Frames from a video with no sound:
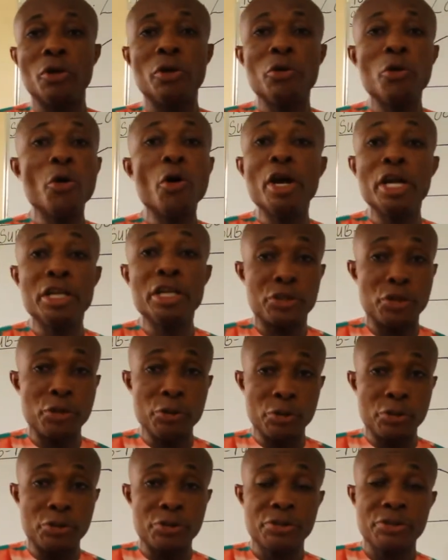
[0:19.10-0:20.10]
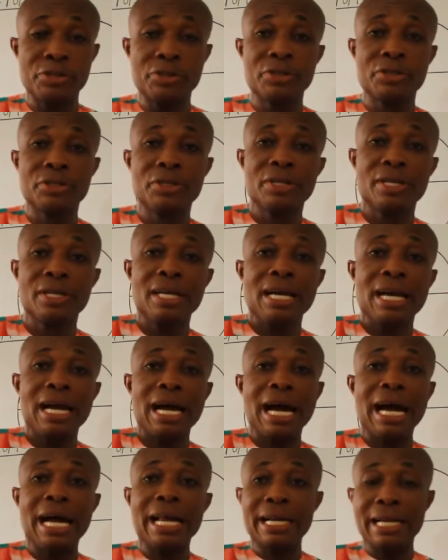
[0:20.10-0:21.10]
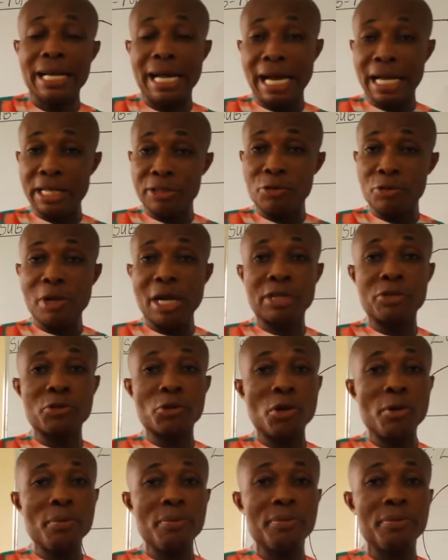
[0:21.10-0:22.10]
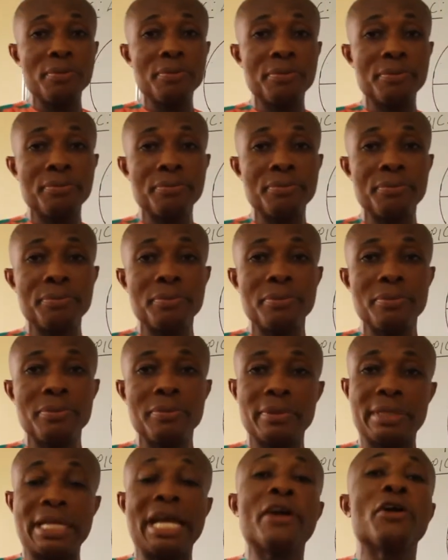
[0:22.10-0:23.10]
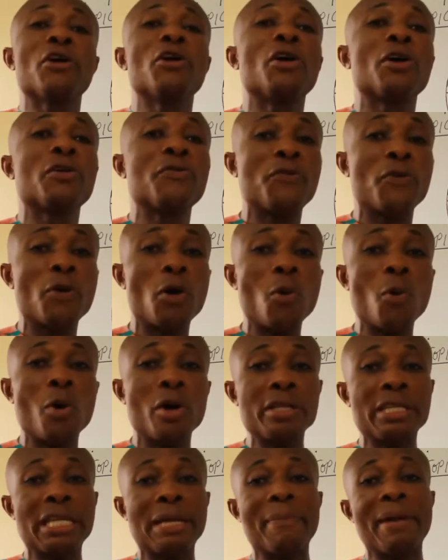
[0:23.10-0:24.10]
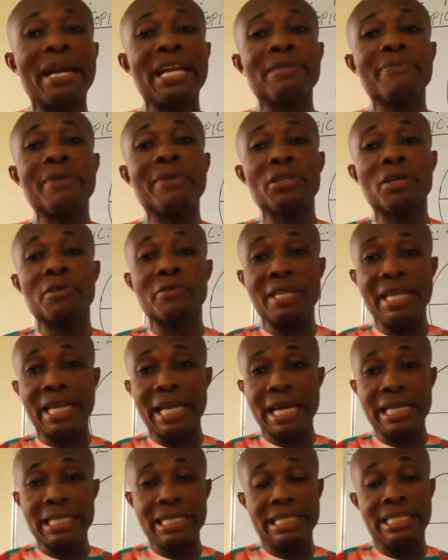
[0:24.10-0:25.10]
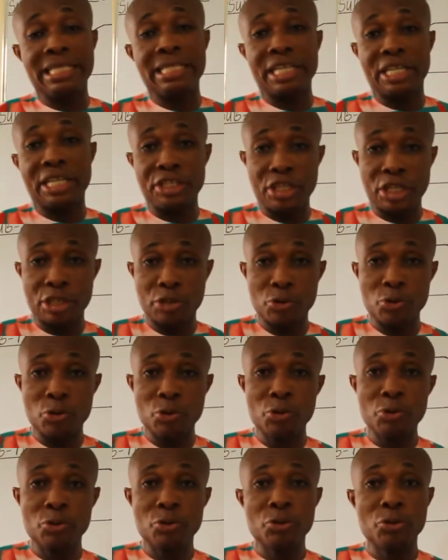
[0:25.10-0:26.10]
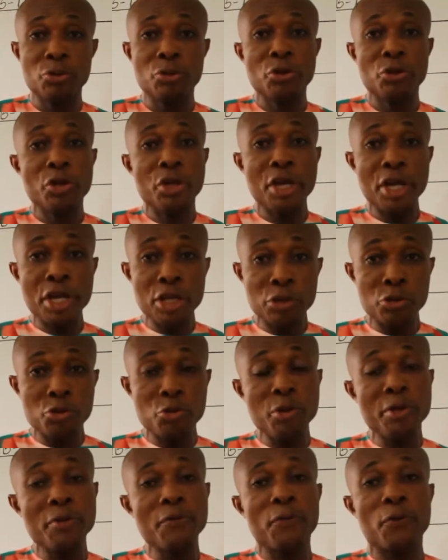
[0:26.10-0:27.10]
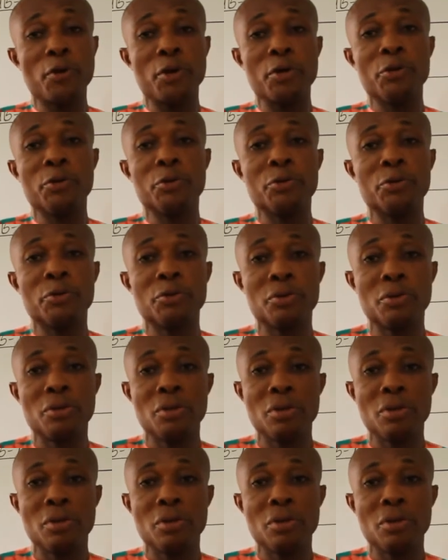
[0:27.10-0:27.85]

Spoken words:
no excuse. And as you are at home, thank God for what the management of Sleek Angels International School is doing for you.